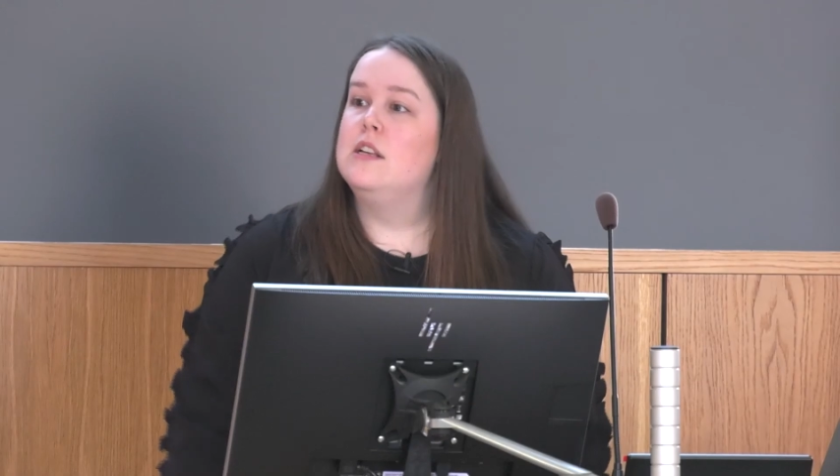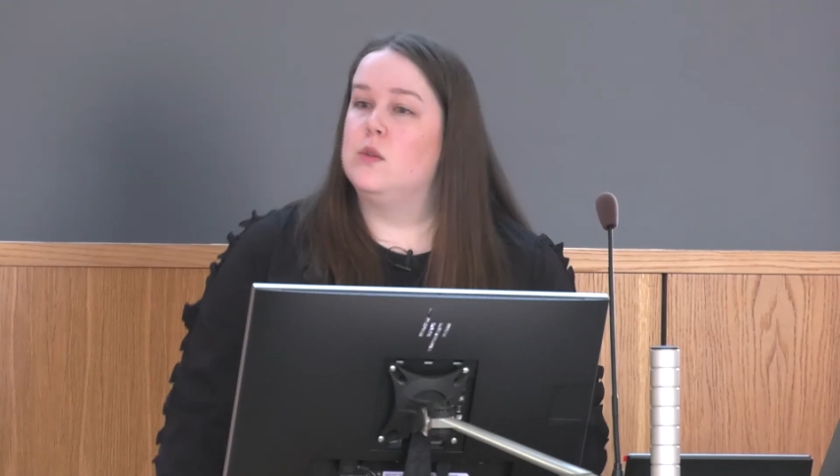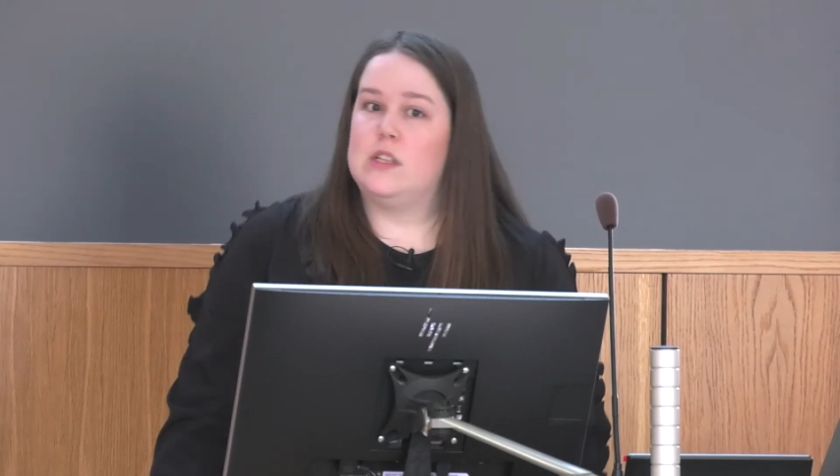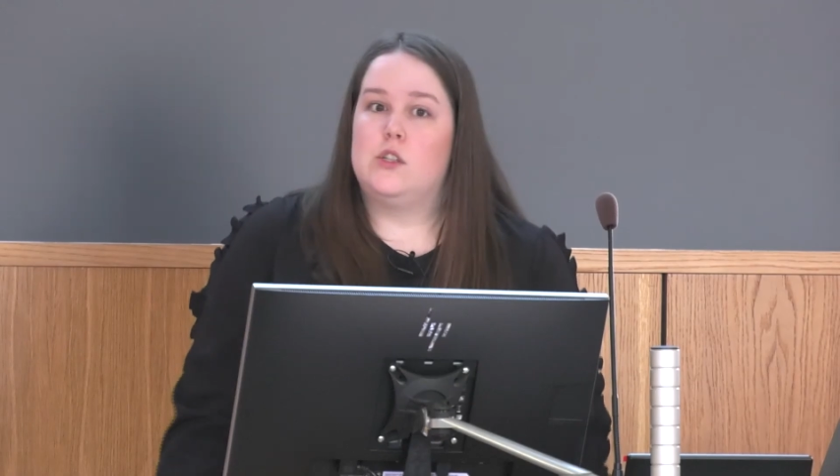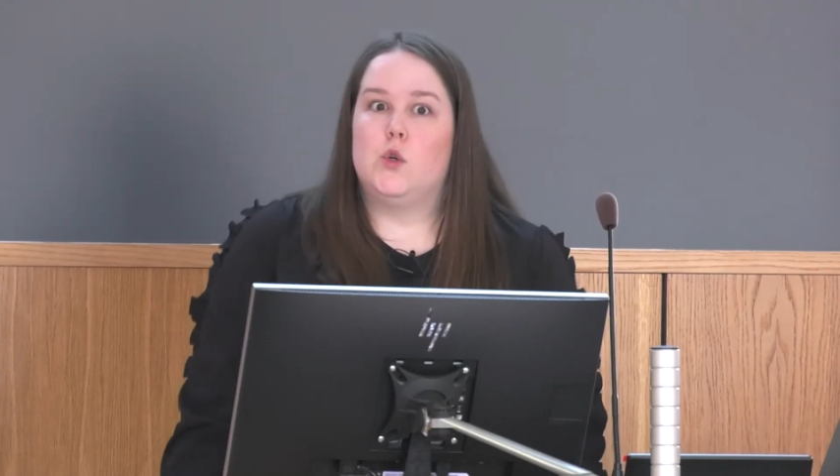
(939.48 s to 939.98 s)

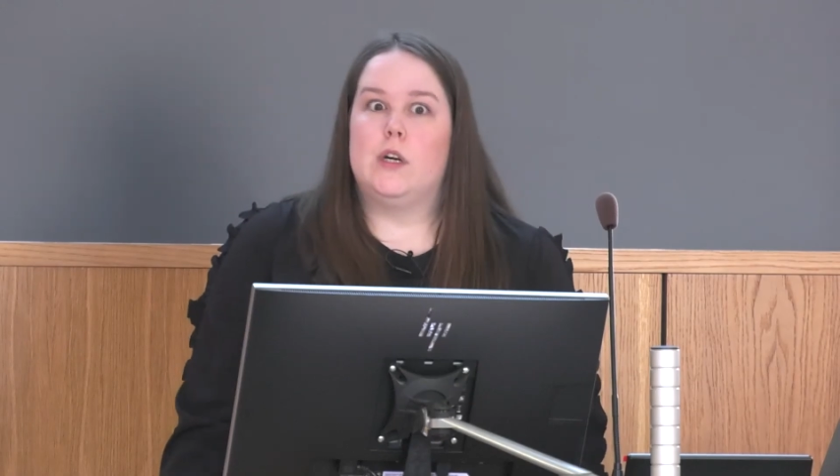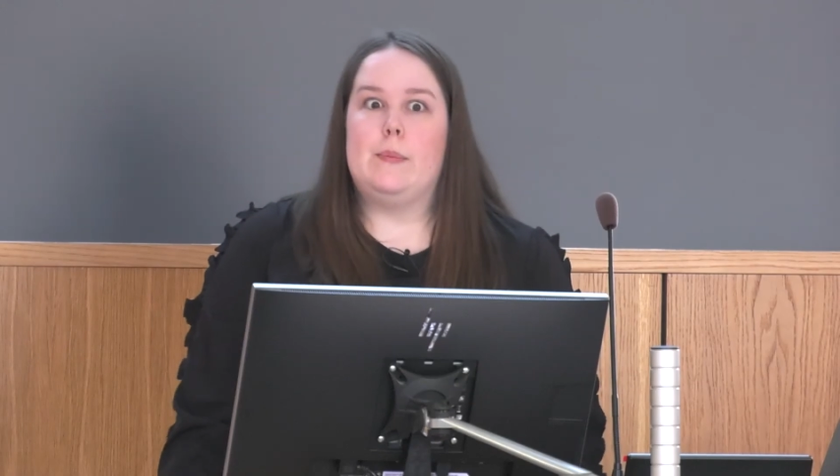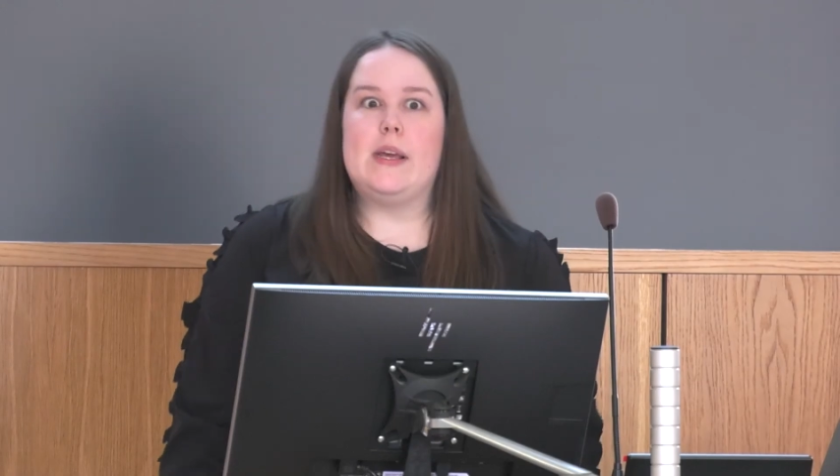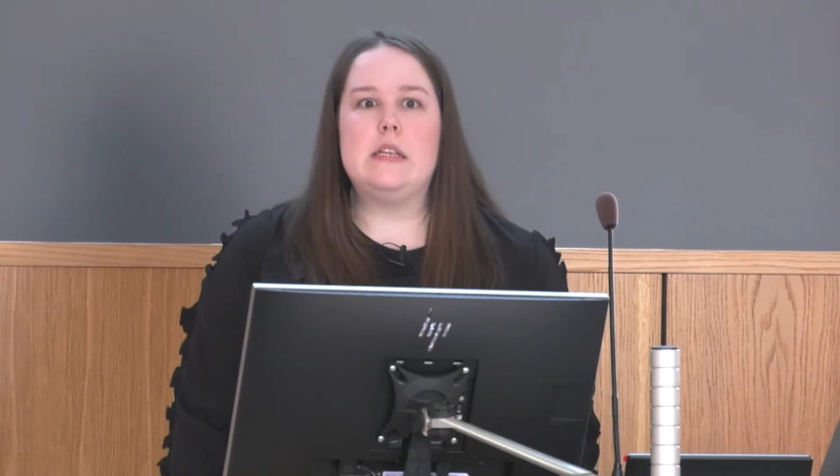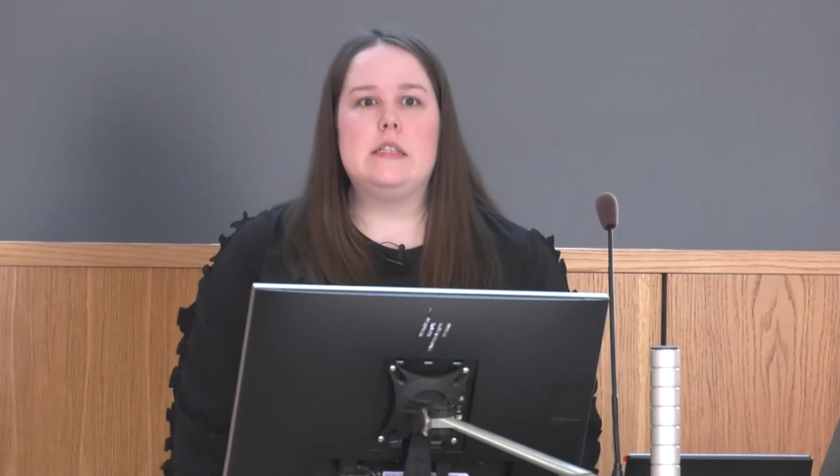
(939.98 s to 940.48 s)
So it's
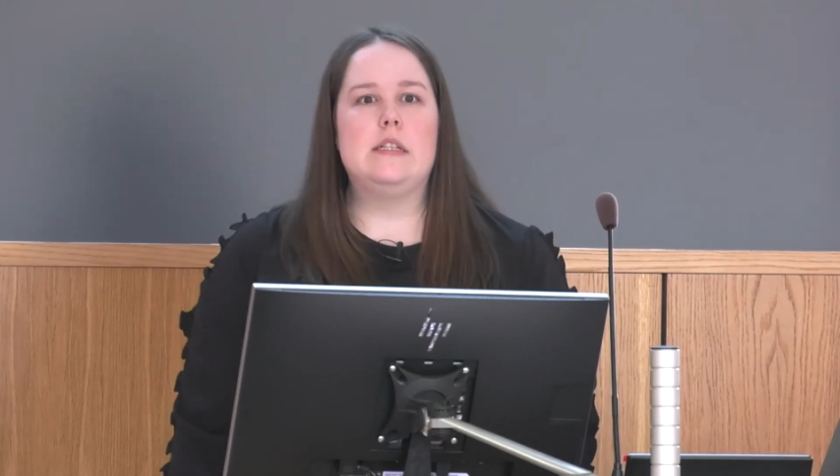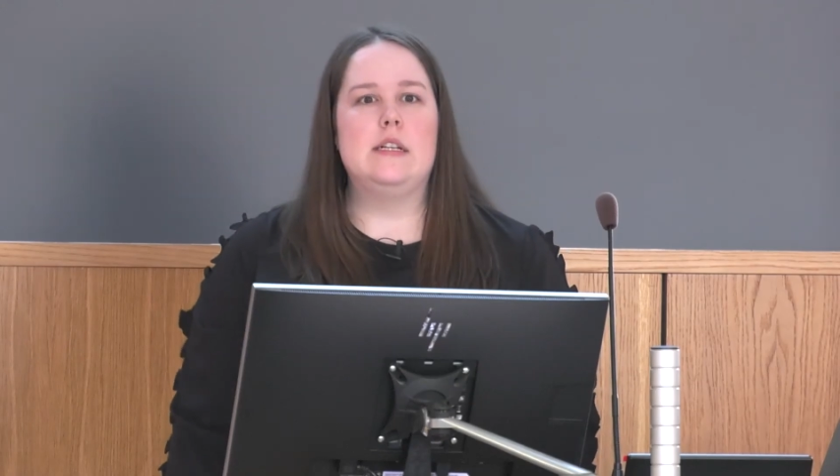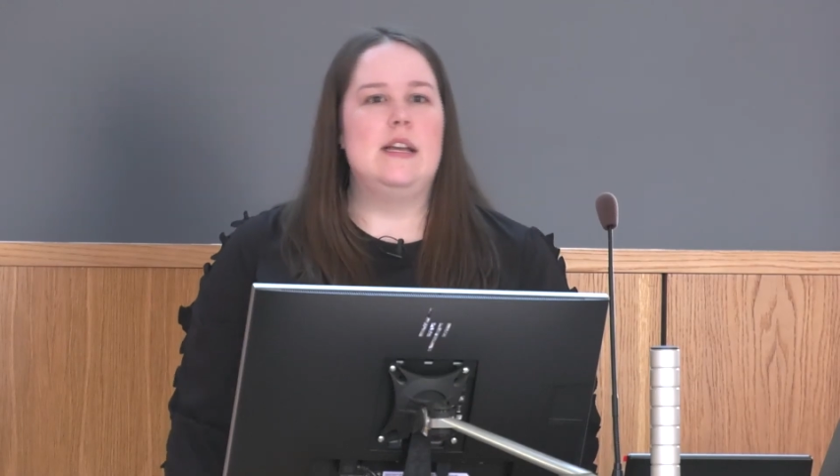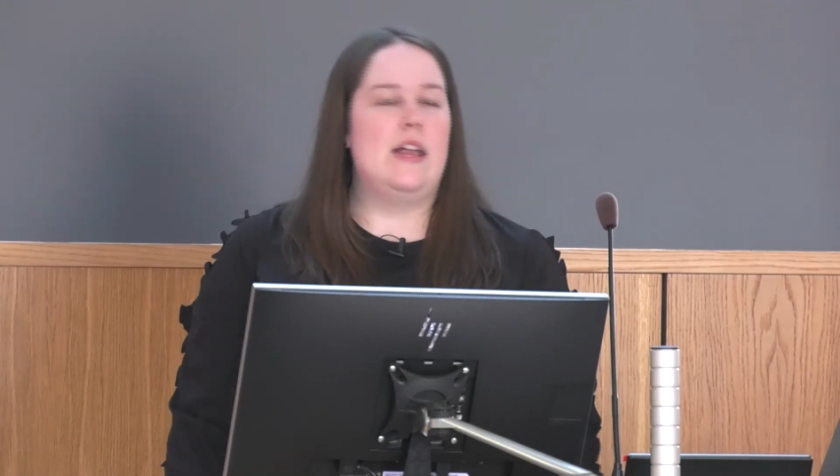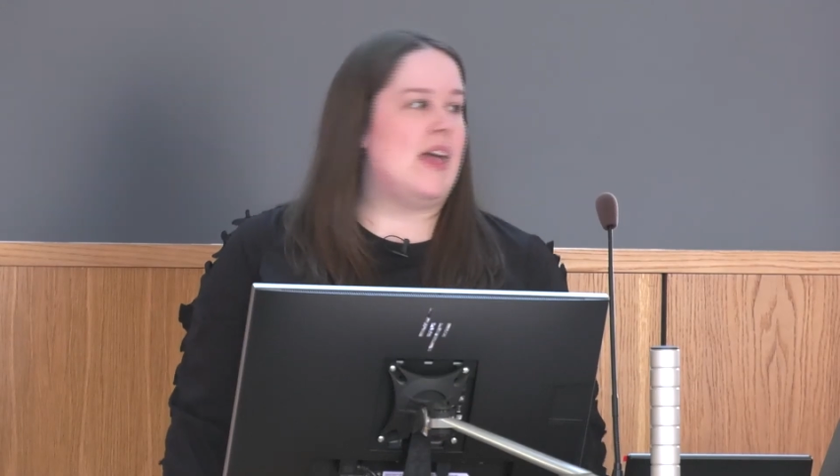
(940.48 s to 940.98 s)
story-based,
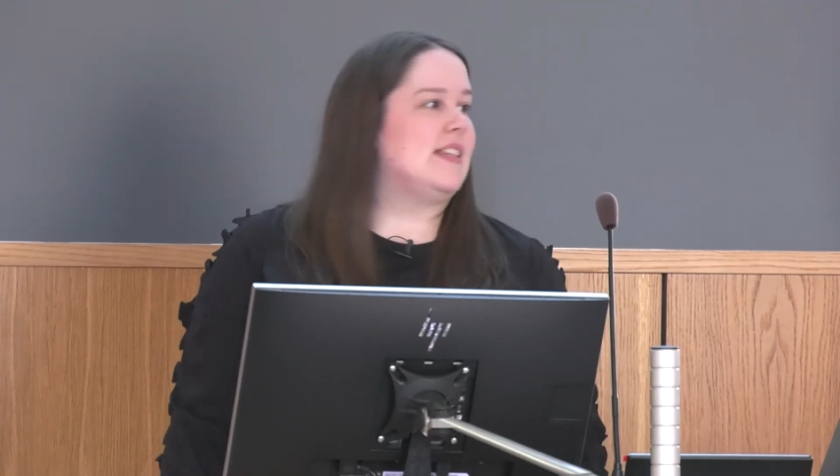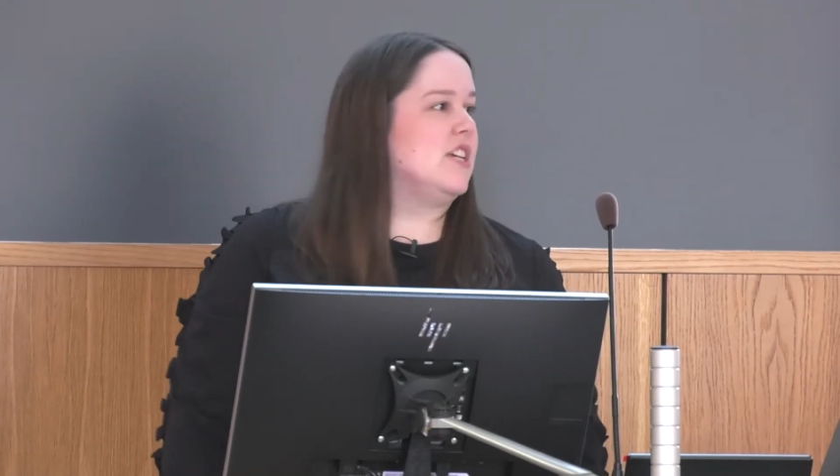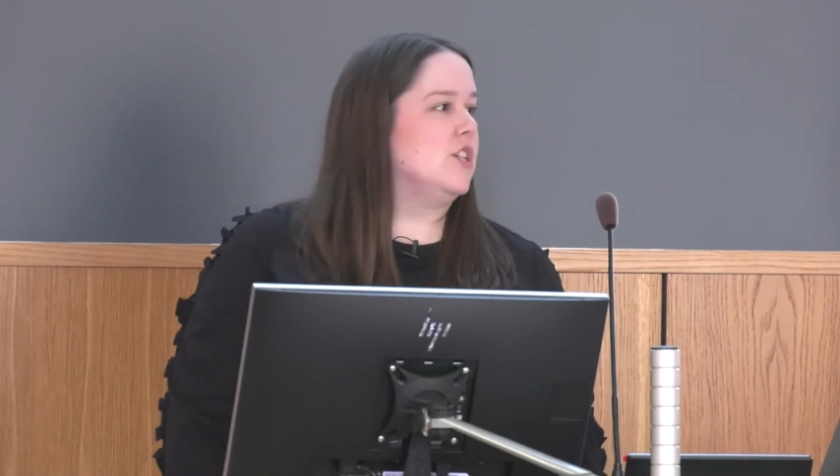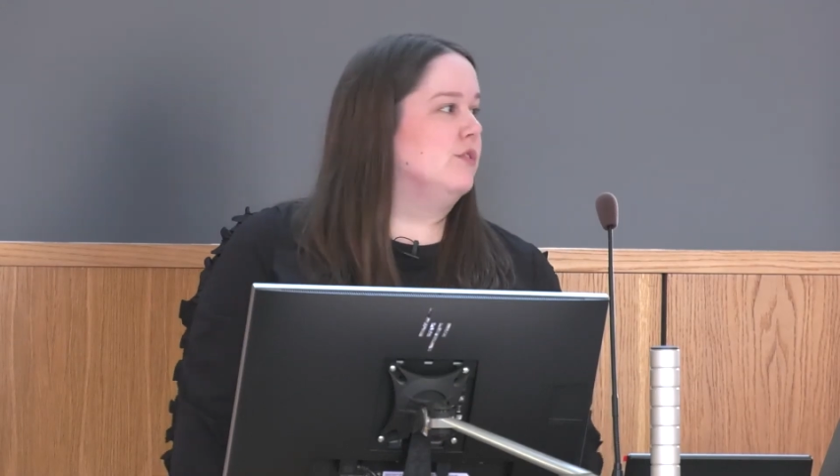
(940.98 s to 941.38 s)
and that's actually